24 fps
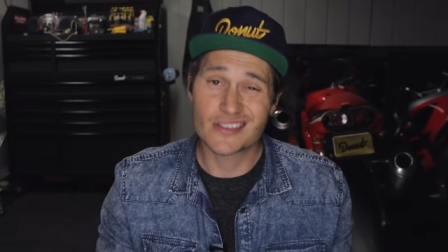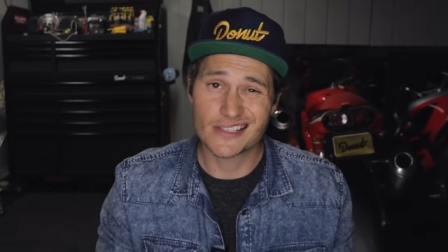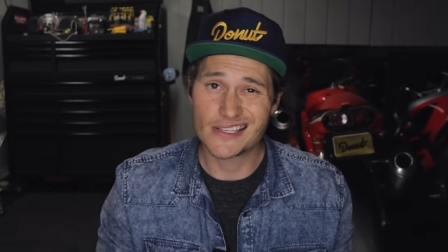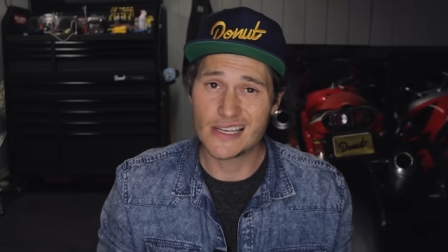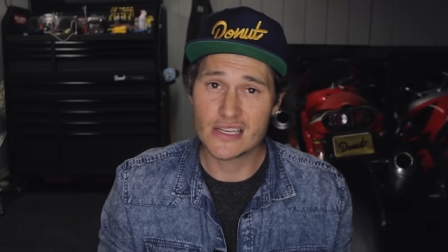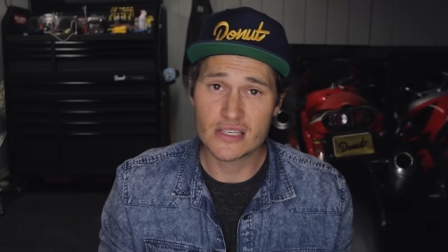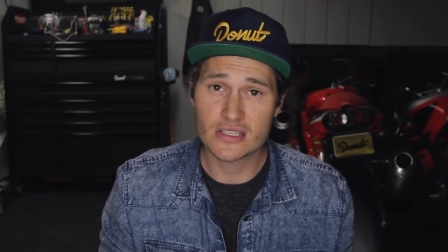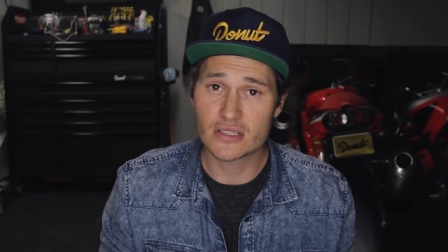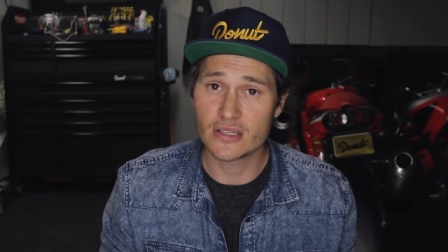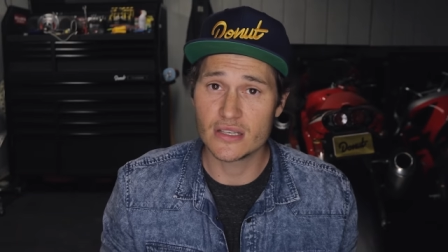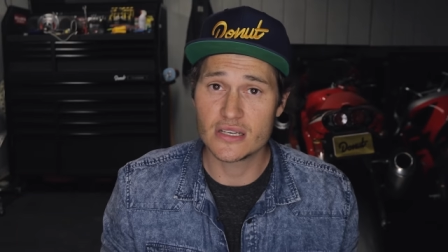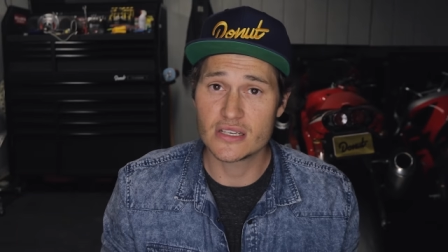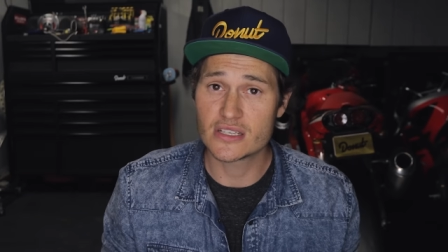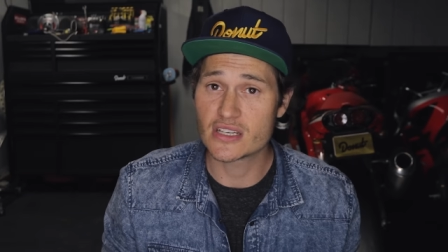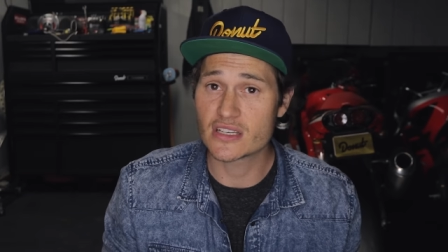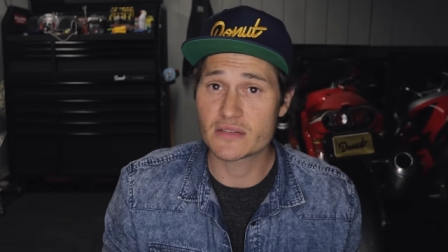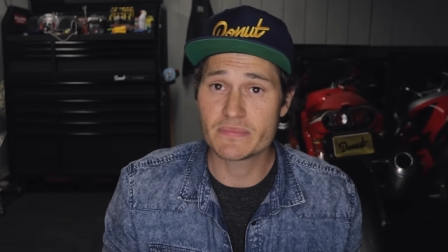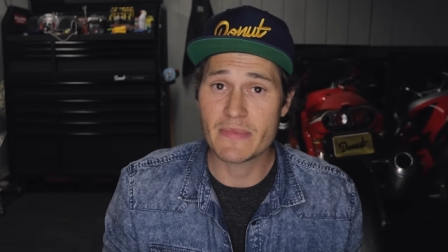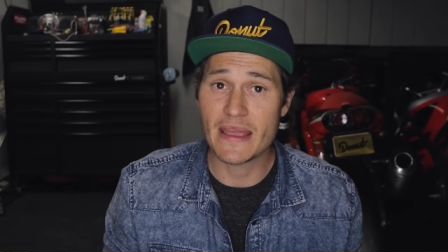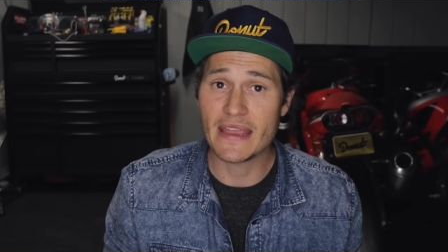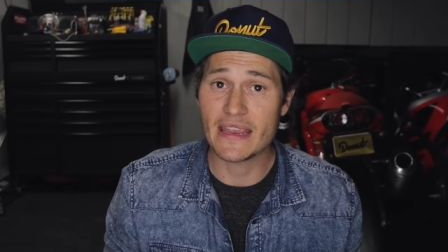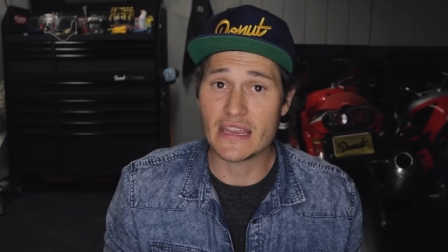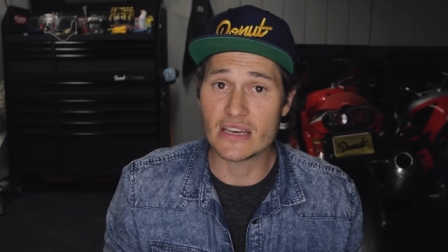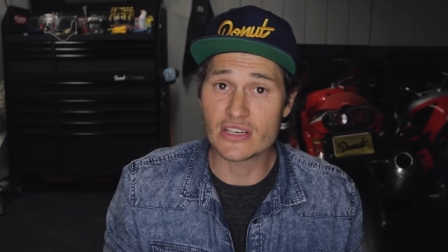You're essentially
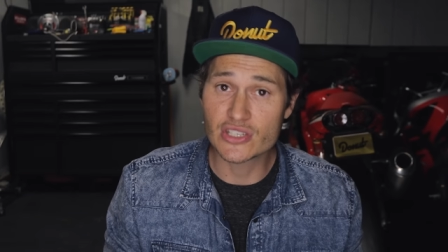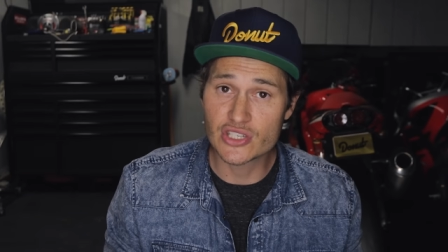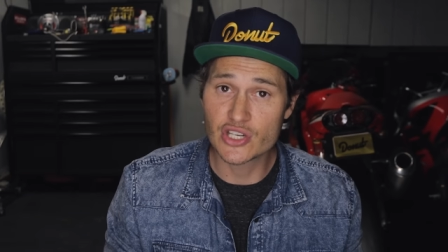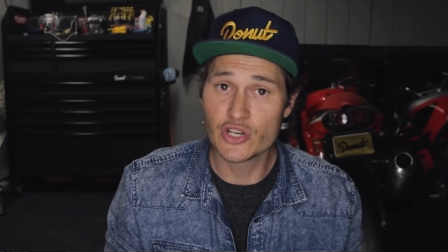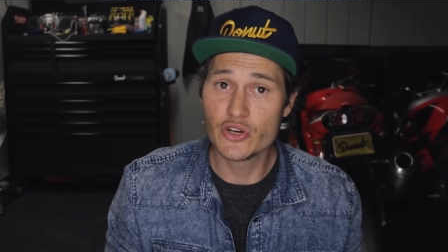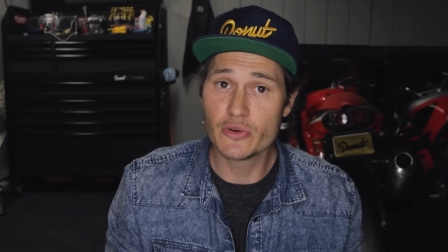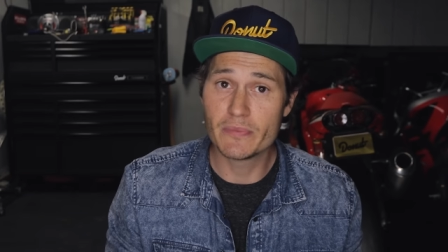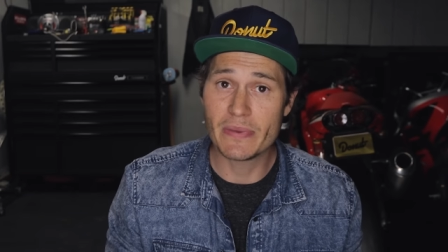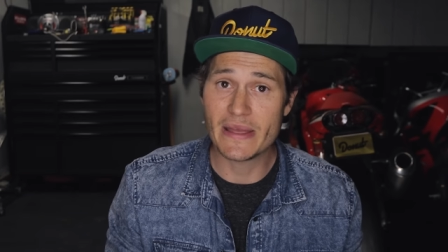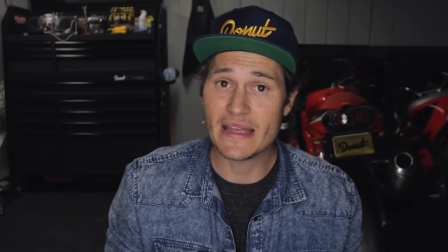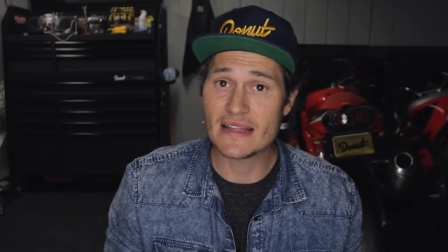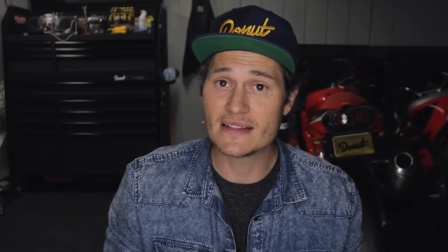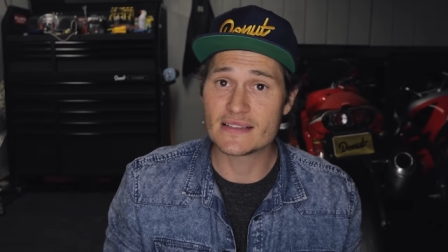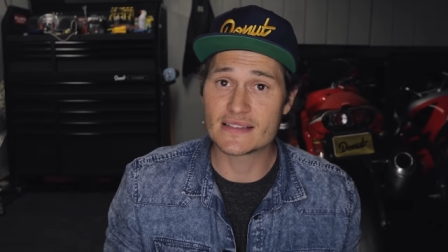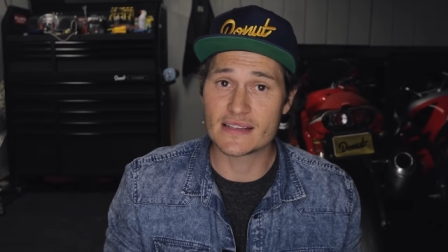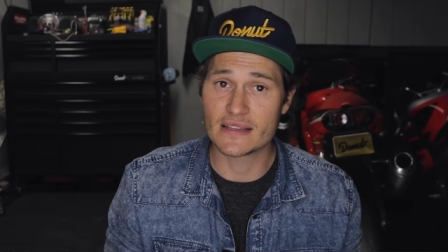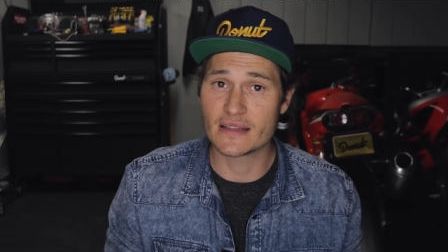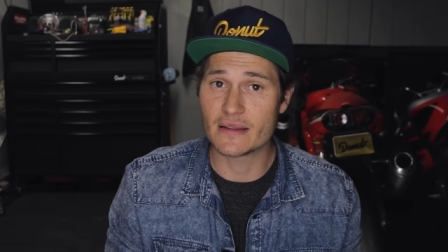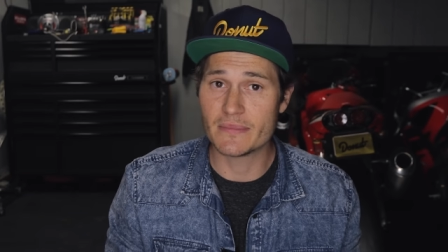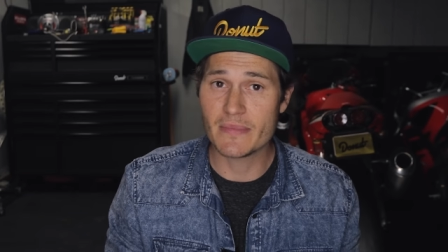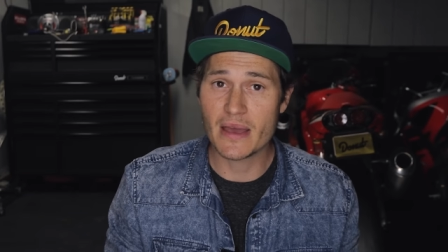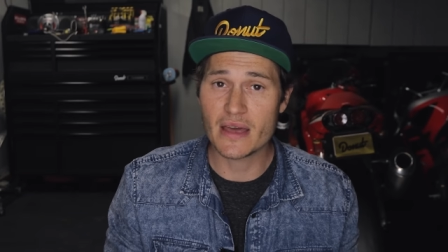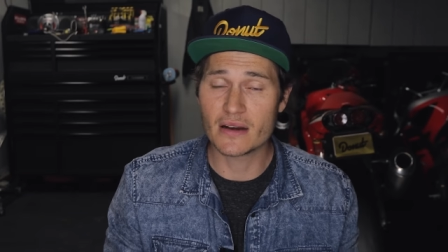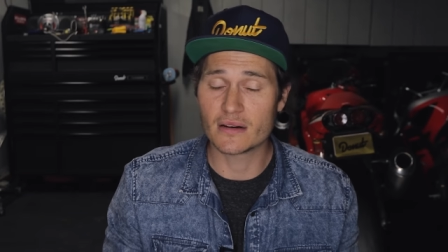just making two bends
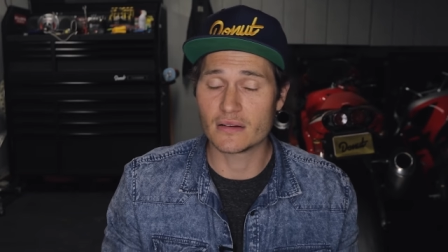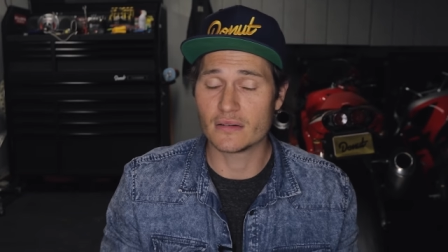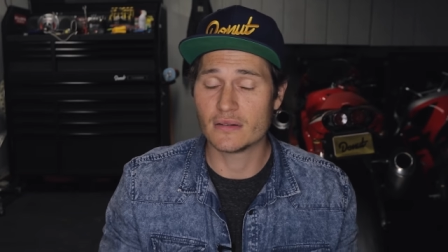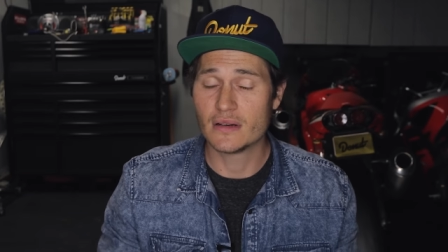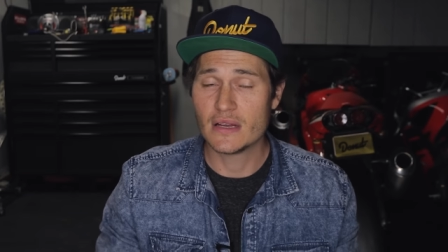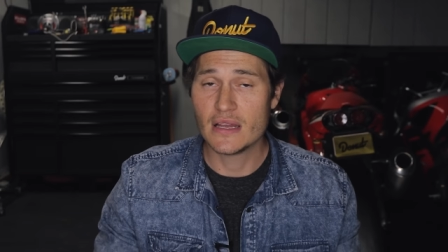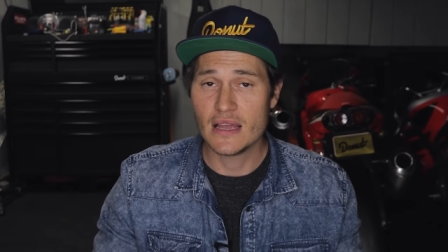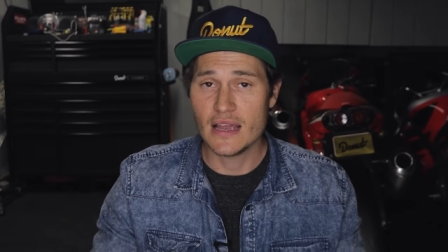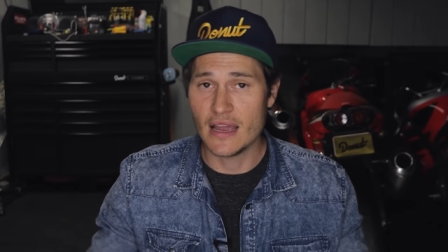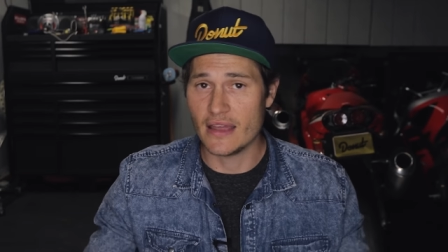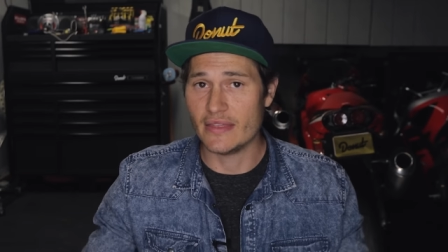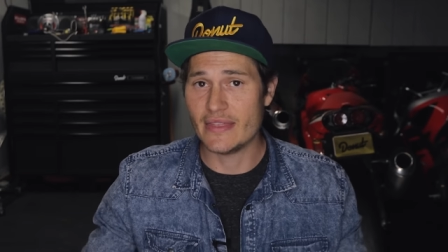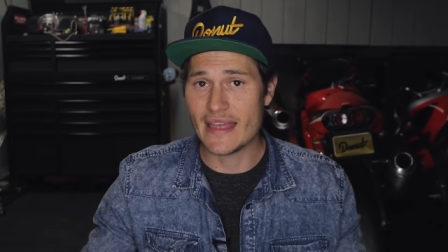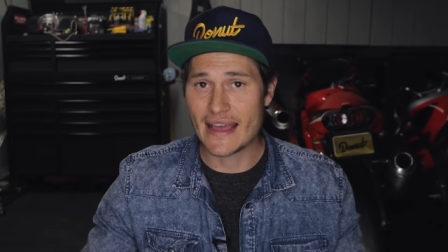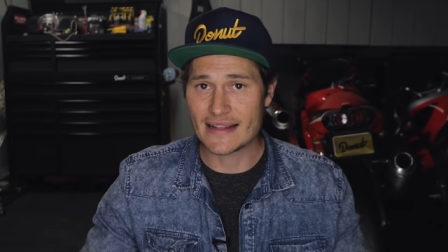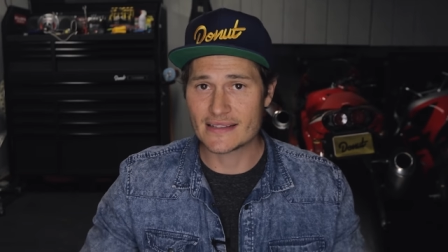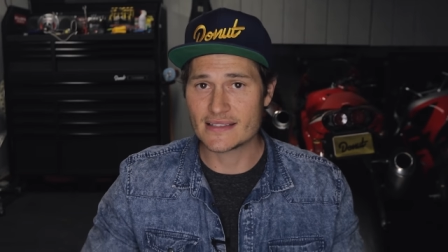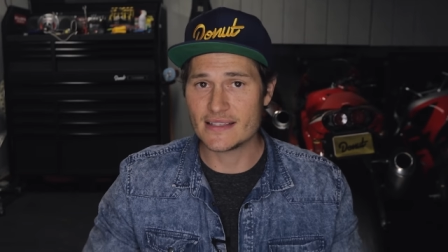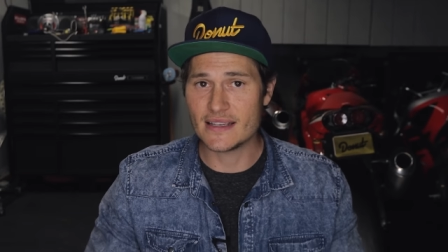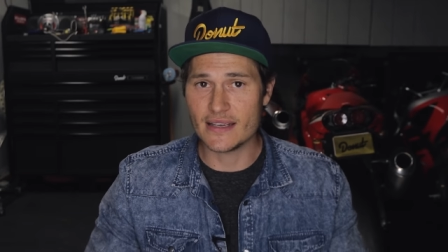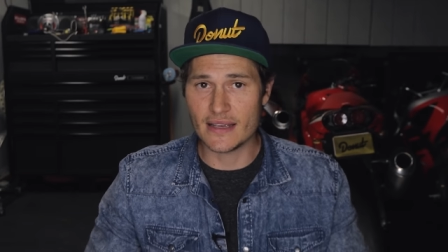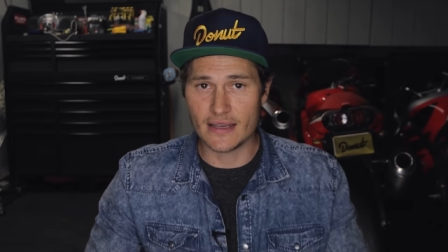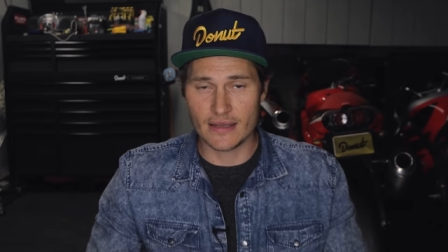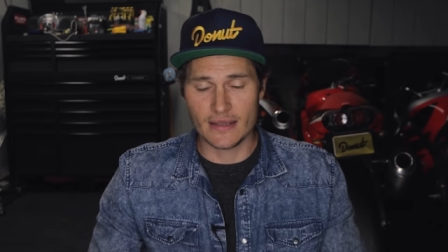in the metal and
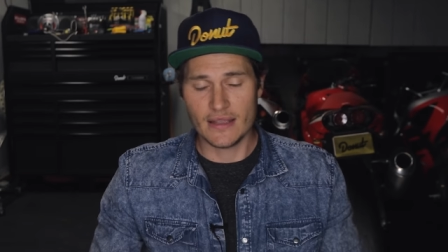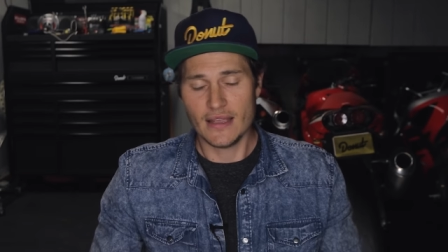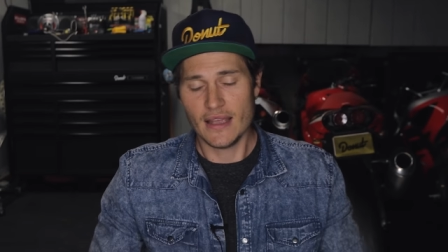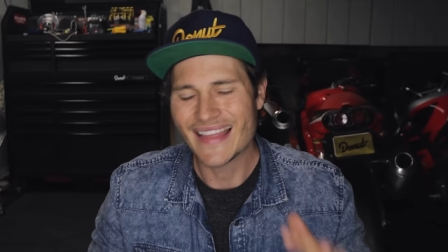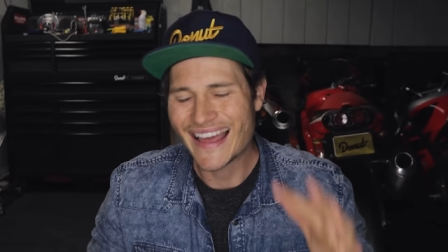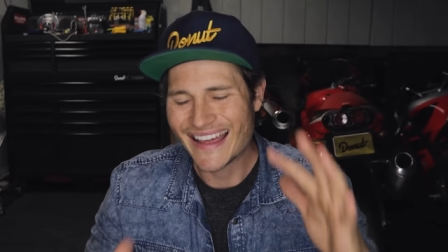that's it.